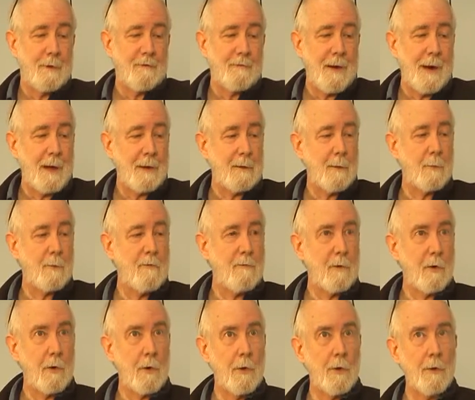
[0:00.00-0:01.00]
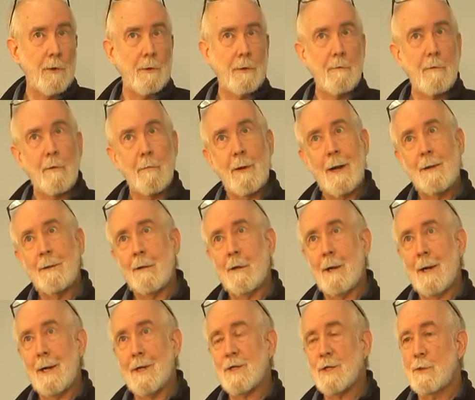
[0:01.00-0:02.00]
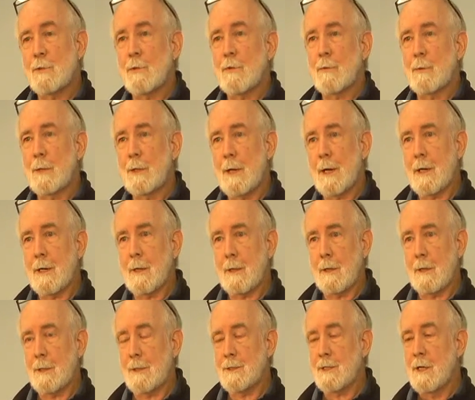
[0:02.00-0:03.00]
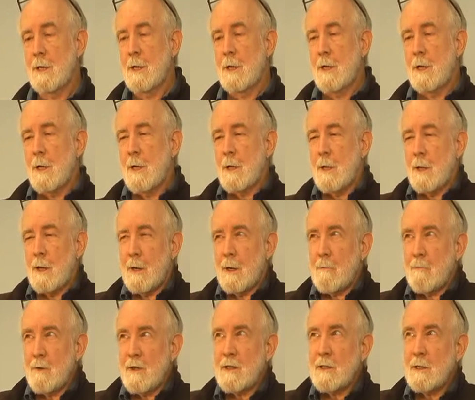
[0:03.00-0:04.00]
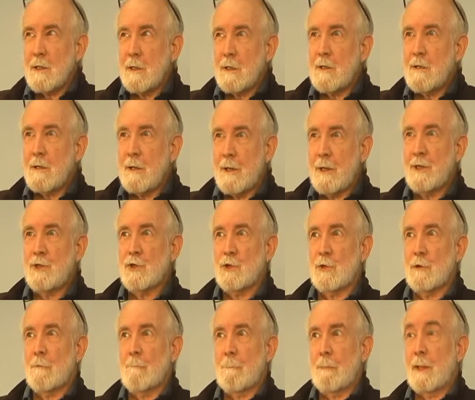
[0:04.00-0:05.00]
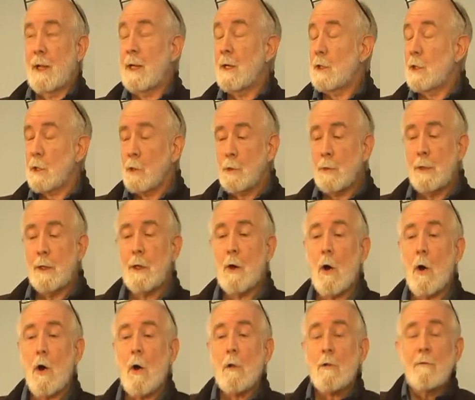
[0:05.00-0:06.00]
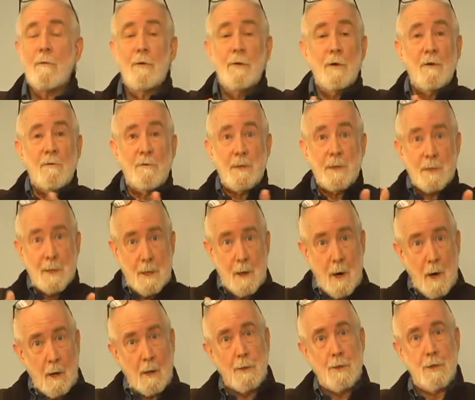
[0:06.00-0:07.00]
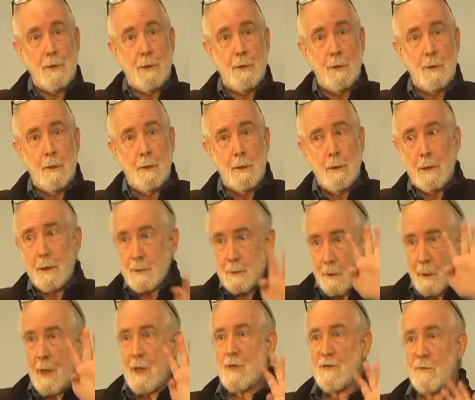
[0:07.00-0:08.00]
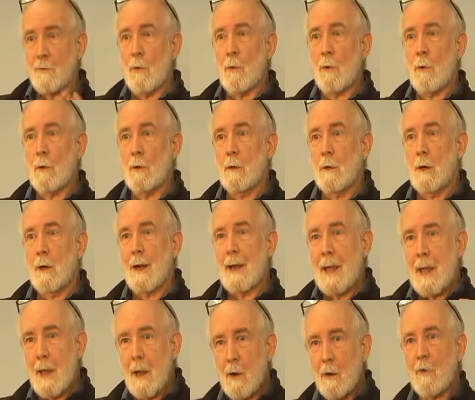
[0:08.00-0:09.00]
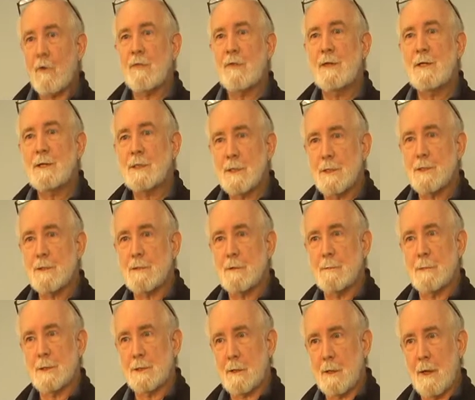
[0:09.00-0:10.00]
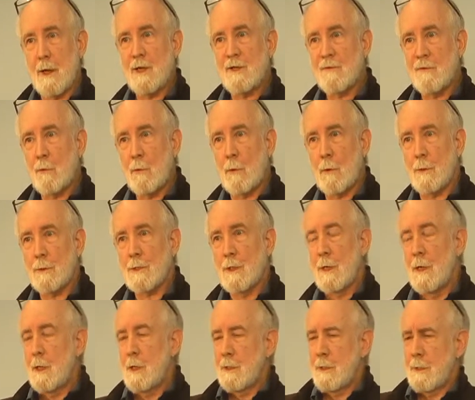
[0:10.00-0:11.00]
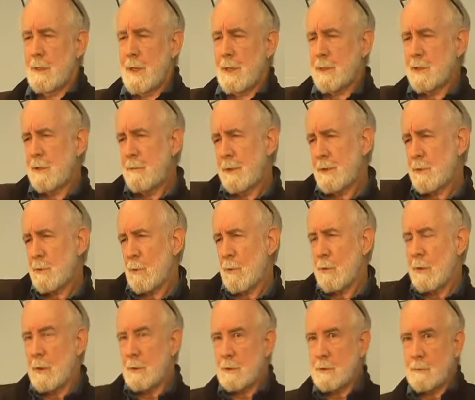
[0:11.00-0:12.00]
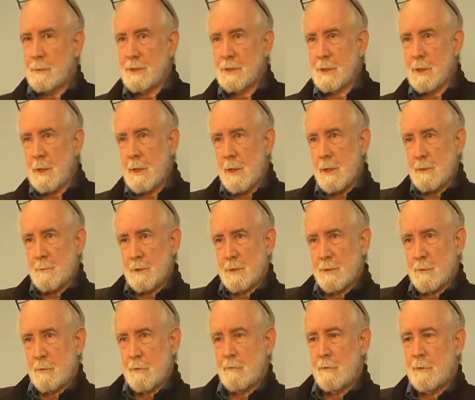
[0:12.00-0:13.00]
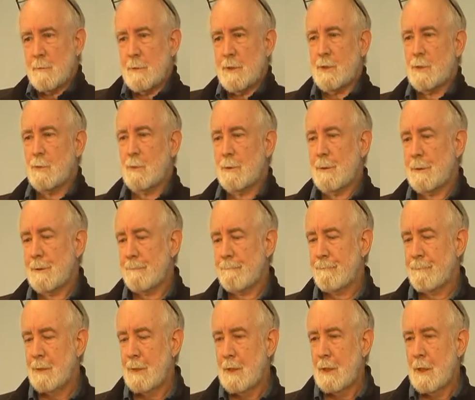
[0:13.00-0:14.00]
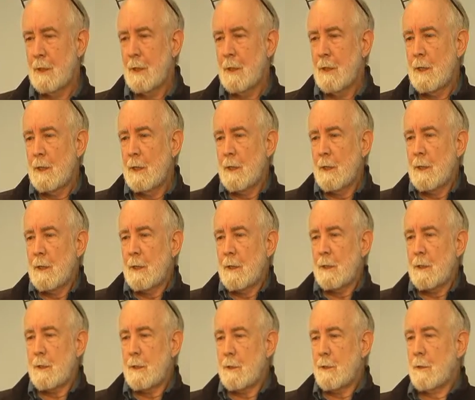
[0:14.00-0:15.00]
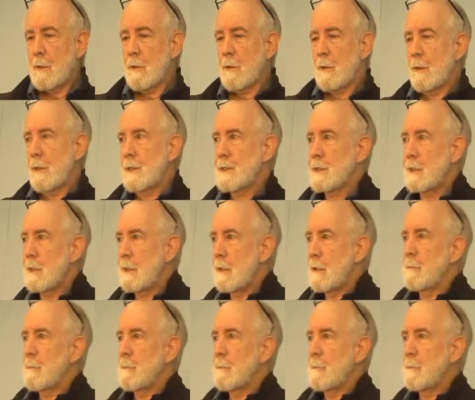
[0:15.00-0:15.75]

fact that we've learned over about the last 2 or 3 decades. Everything in nature, including all of your physiology, is class 4. A healthy system is class 4. Not too much order, not too much chaos, but sort of in between. Here is an